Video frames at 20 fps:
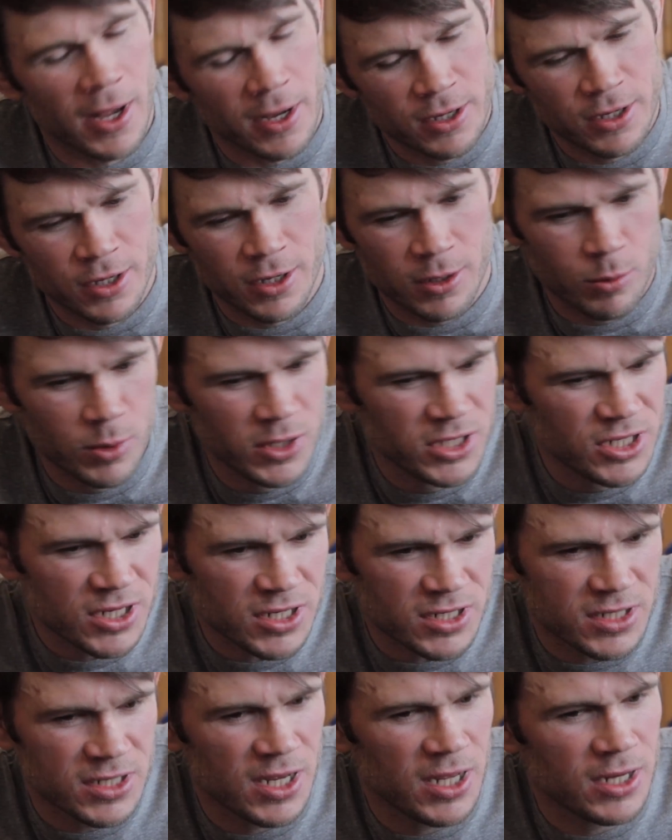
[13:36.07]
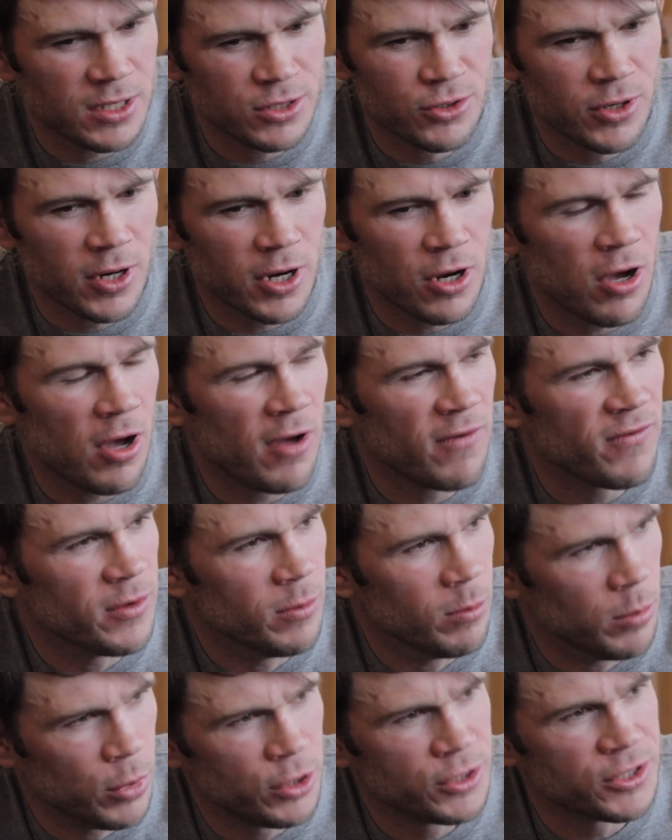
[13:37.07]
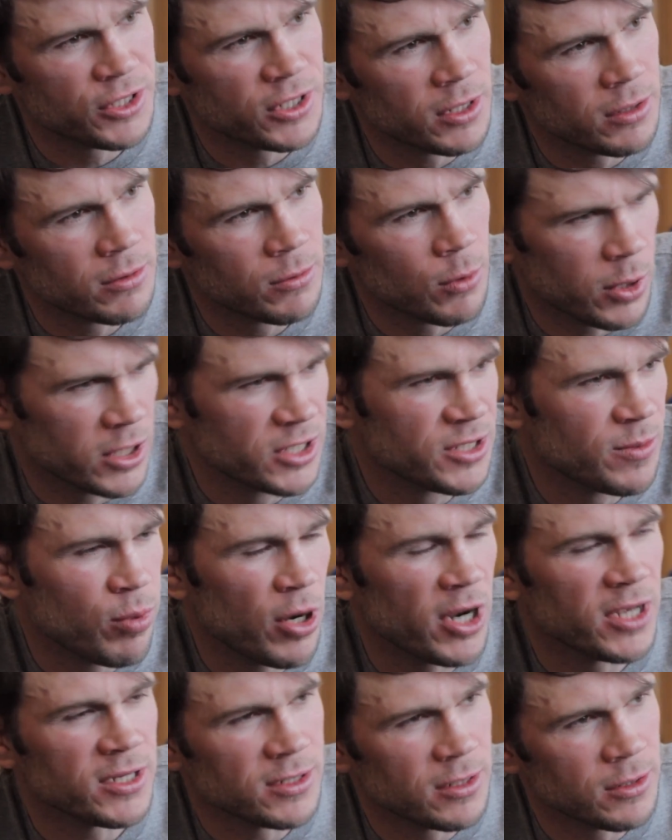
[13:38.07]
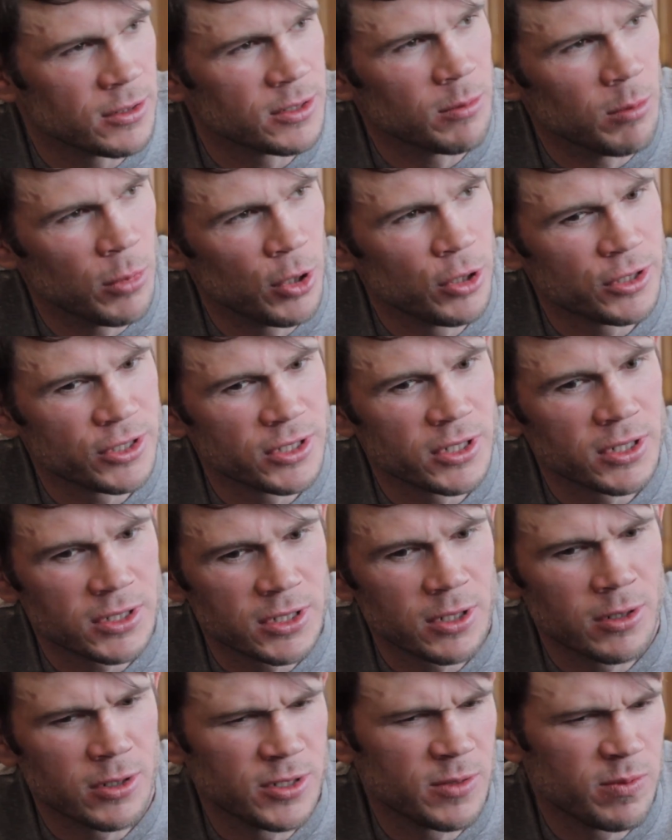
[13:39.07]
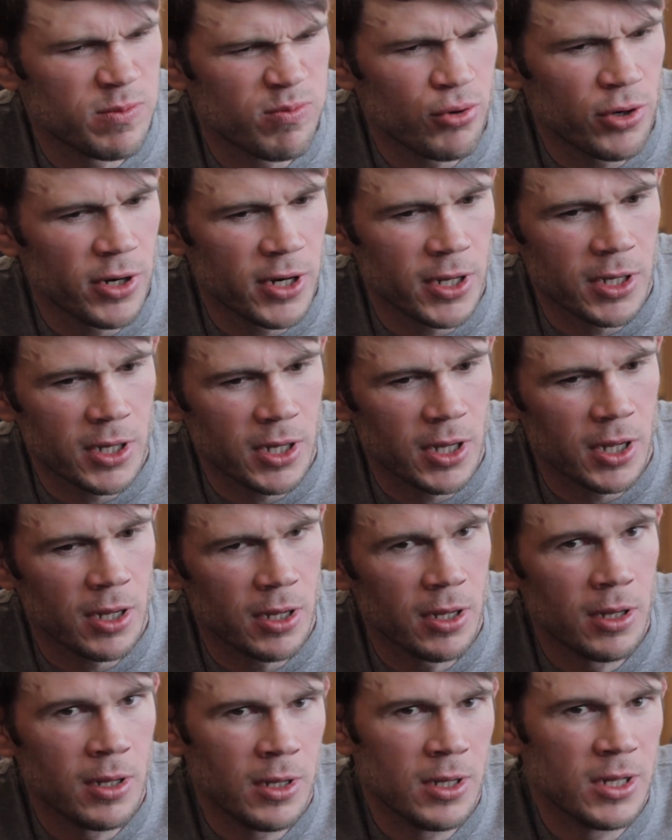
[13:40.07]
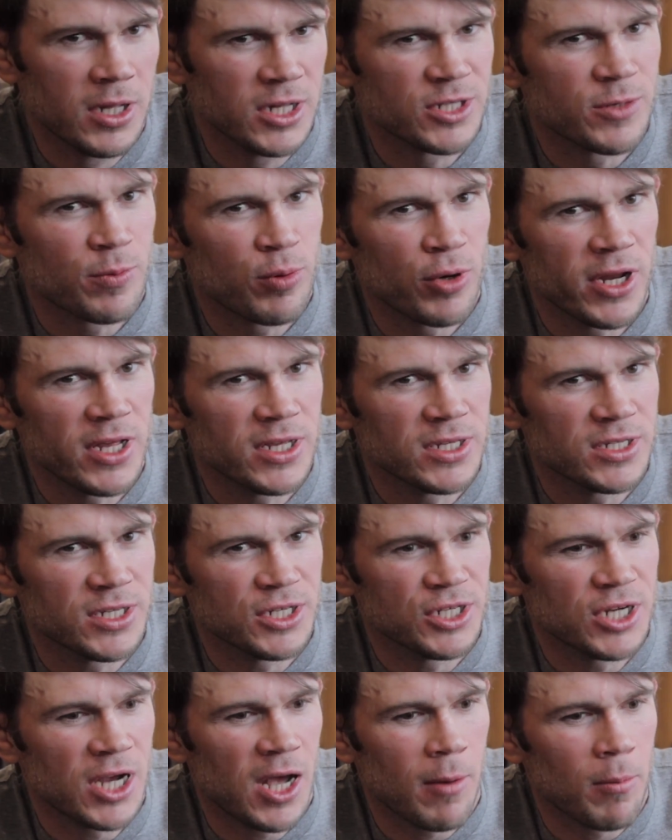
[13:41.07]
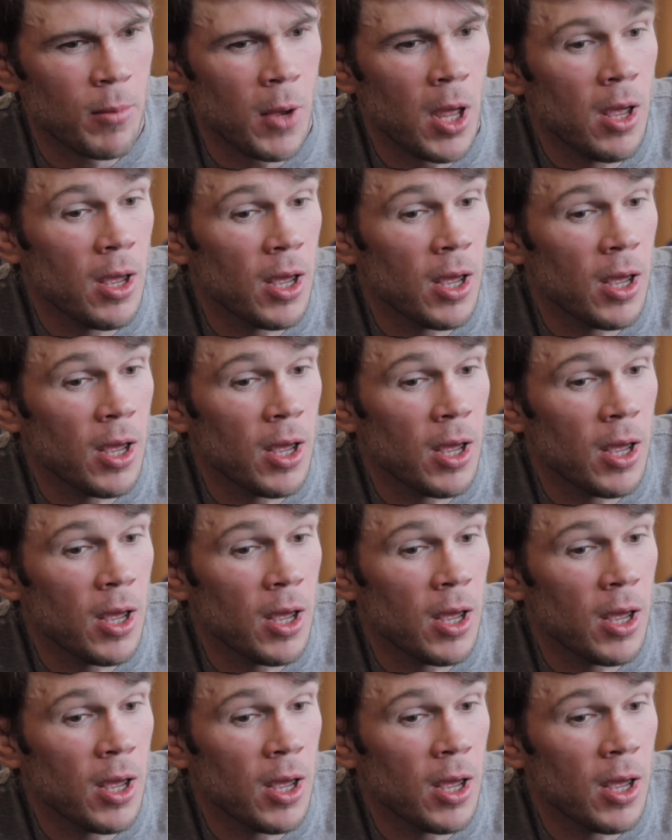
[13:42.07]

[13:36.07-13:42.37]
Okay, good. We just sit and drink coffee and bullshit, or espressos and bullshit. So it's a pretty easy job.